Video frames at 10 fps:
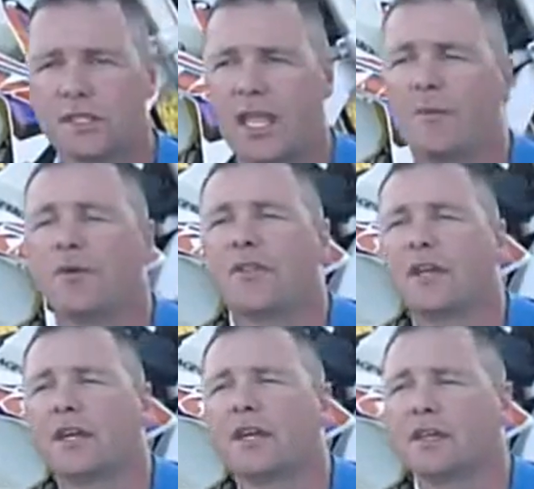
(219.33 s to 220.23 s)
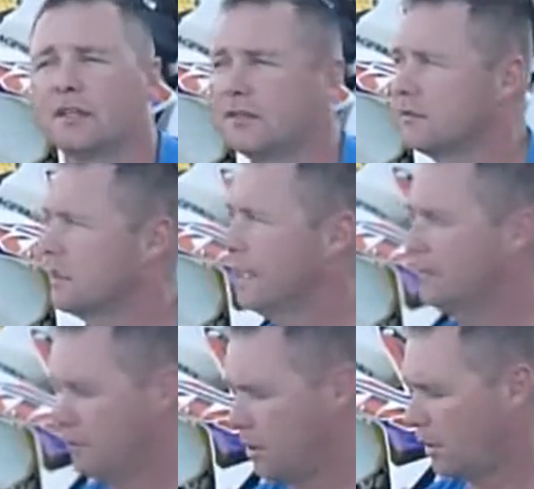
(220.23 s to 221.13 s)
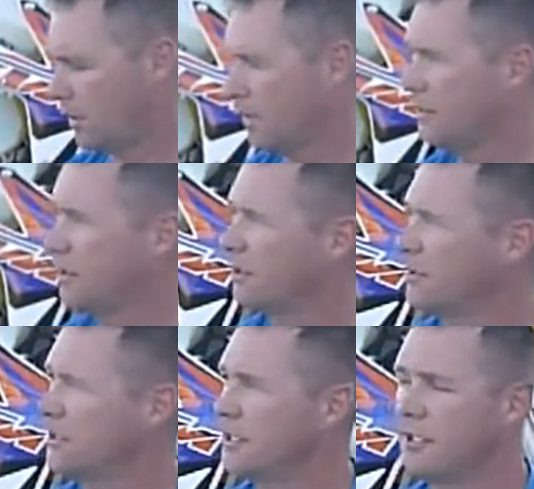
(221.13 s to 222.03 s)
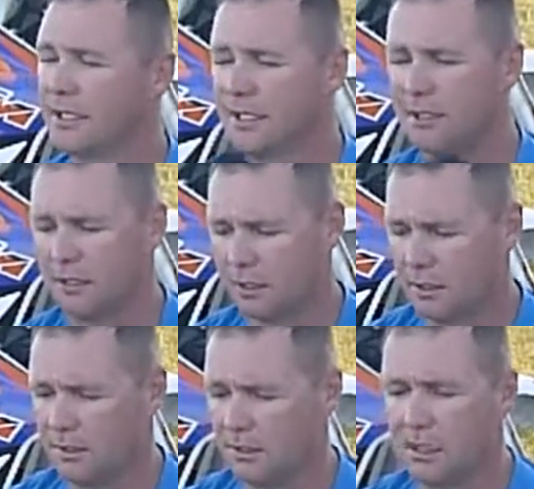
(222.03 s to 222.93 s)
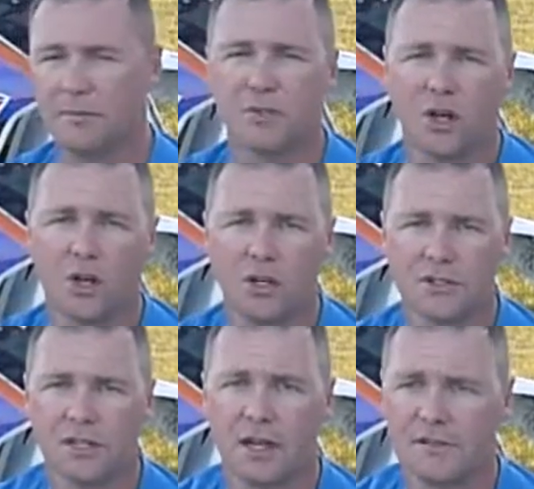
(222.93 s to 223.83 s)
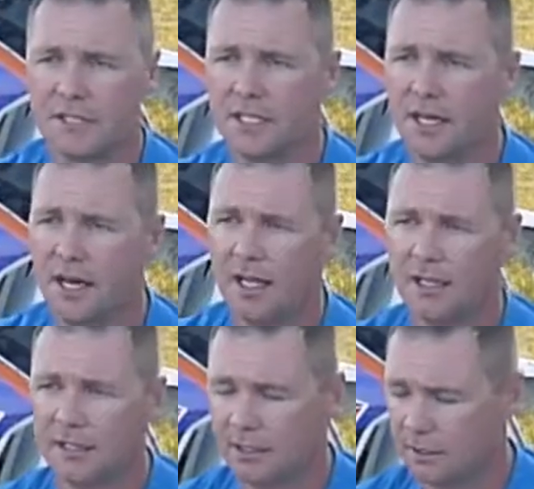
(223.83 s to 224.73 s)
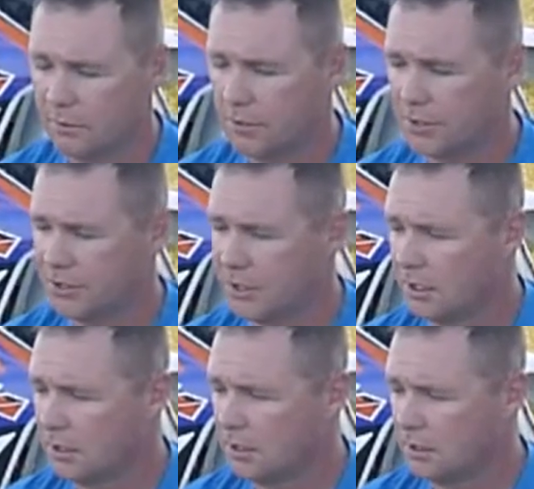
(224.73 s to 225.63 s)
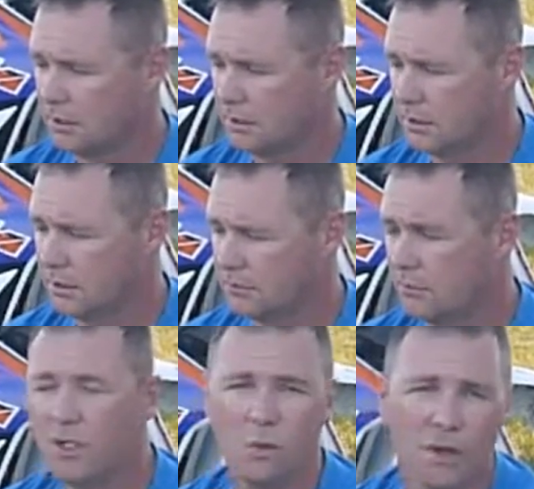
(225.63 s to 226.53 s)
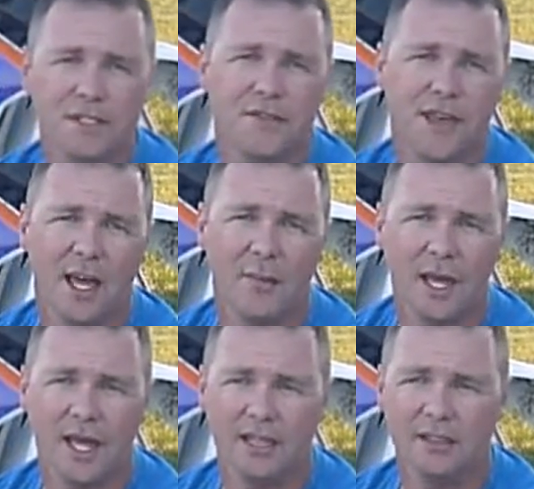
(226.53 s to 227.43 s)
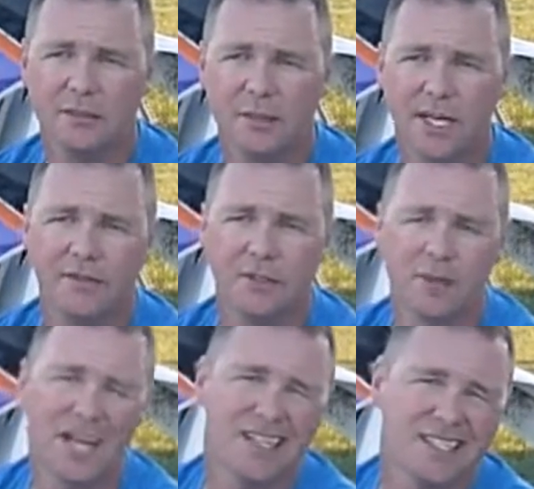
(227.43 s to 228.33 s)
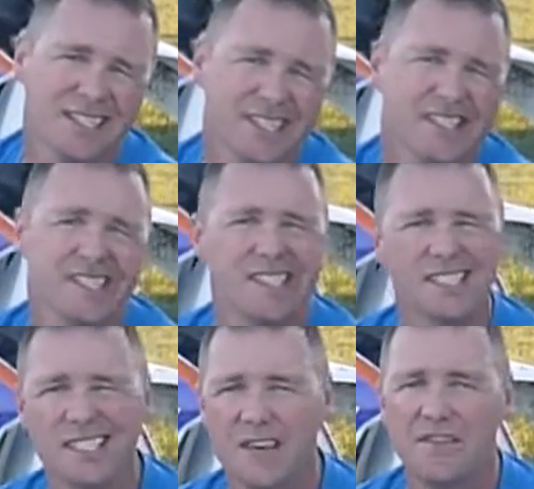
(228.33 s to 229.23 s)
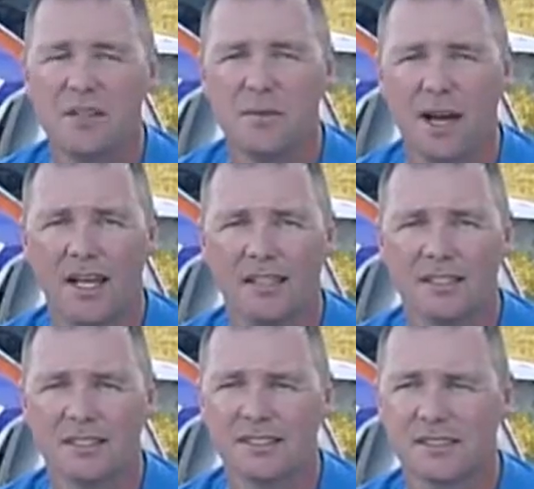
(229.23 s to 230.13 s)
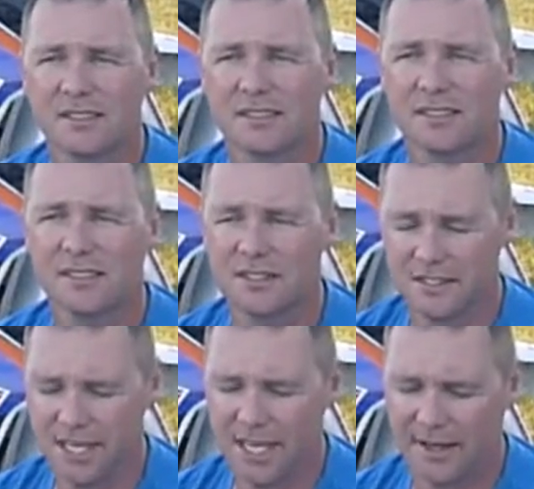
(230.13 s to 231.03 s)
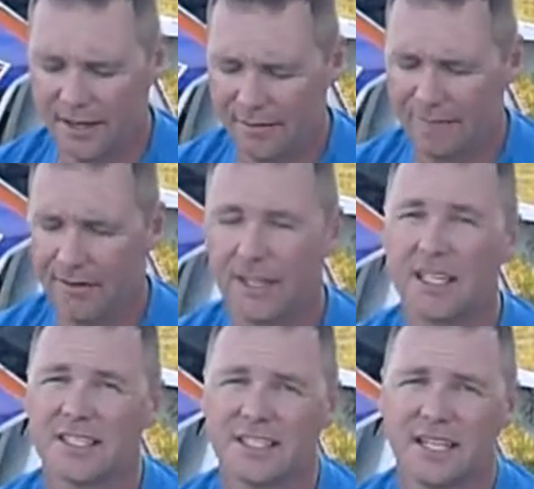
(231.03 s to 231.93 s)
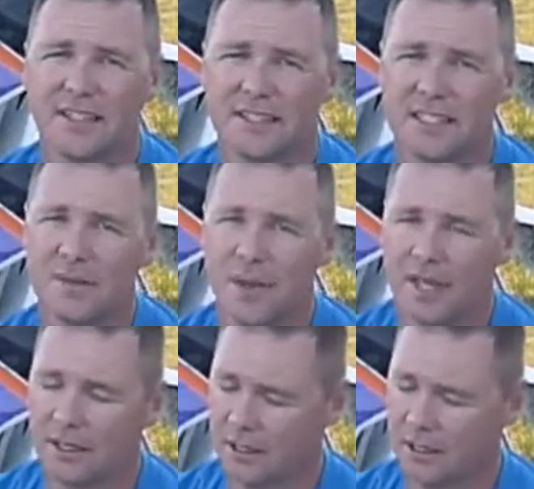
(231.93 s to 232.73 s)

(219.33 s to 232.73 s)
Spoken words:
It came with an aftermarket Enduro Engineering tall soft seat on it, which really wasn't that bad. But after about 60 to 70 miles of the day, I kind of felt like I was sitting on the seat pan.